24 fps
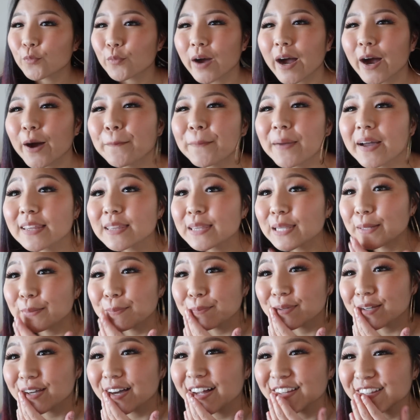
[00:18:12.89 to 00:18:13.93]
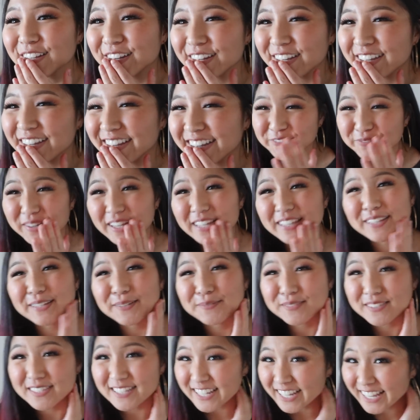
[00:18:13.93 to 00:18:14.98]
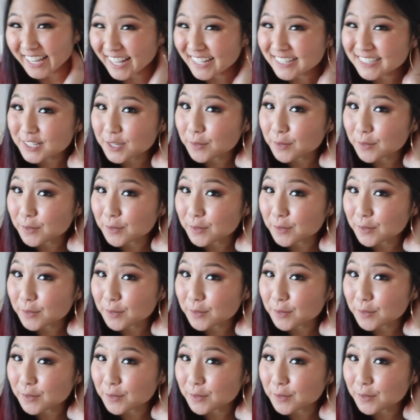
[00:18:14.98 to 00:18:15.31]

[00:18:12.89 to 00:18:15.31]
Wow, my lip color. My lipstick has